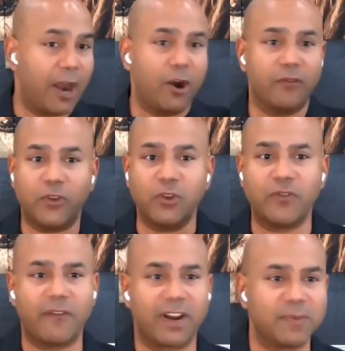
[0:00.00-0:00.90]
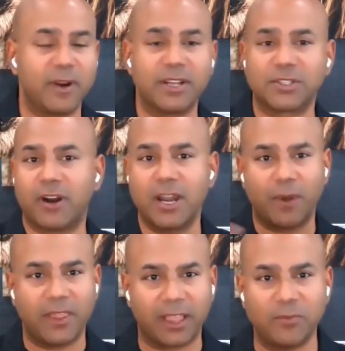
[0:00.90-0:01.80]
I don't know if you've ever experienced or
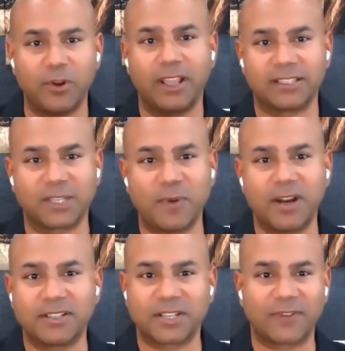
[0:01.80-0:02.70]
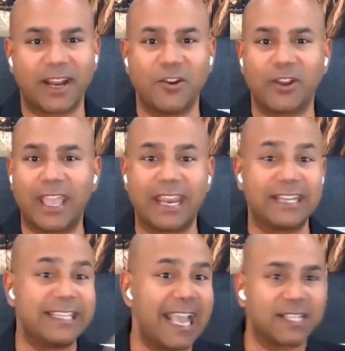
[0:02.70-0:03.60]
anyone in the community has experienced this, right? You're
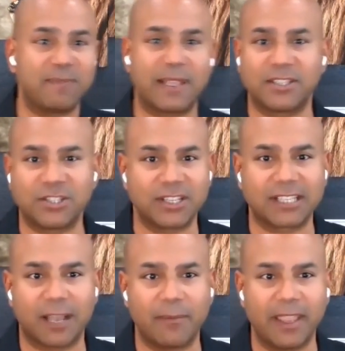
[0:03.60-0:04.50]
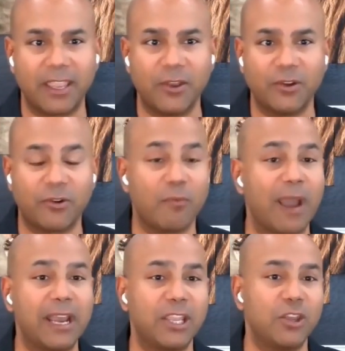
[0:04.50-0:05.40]
getting text messages coming,
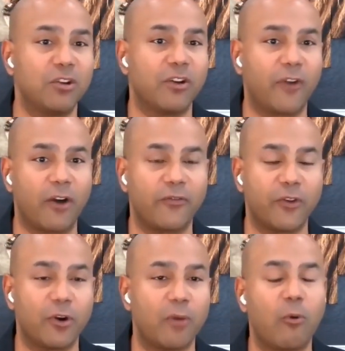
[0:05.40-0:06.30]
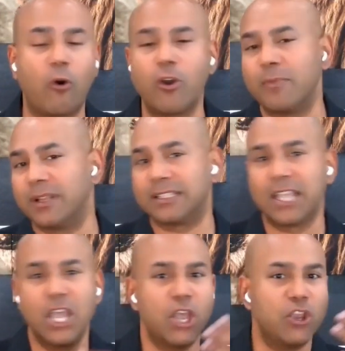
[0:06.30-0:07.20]
reminding you of your
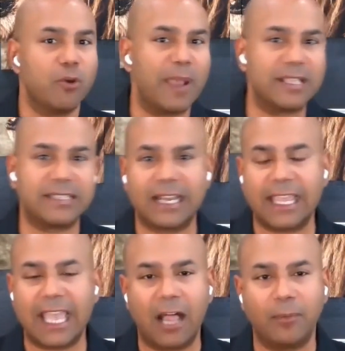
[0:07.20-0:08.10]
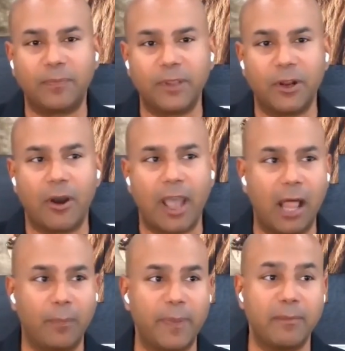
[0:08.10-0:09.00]
appointments. You're basically
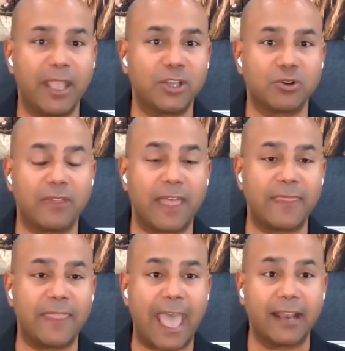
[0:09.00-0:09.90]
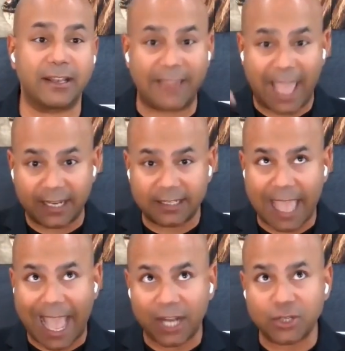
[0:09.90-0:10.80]
helping make sure that
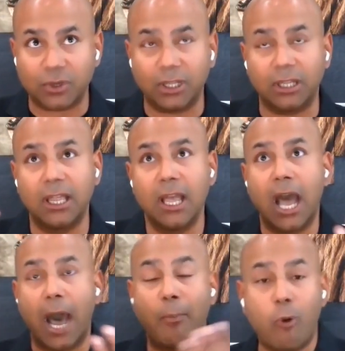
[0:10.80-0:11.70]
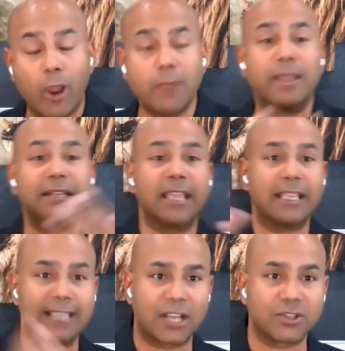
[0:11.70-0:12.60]
actual appointment
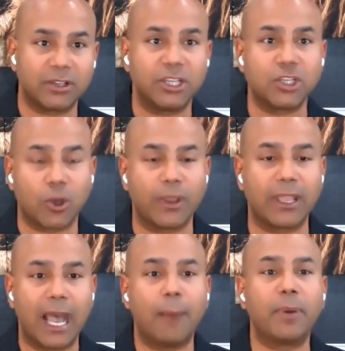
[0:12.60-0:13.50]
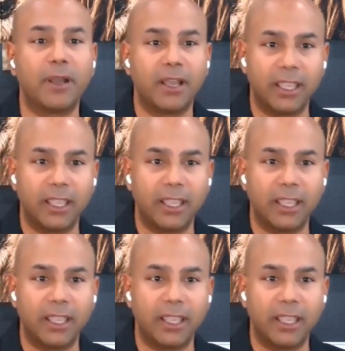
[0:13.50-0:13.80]
is actually showing up,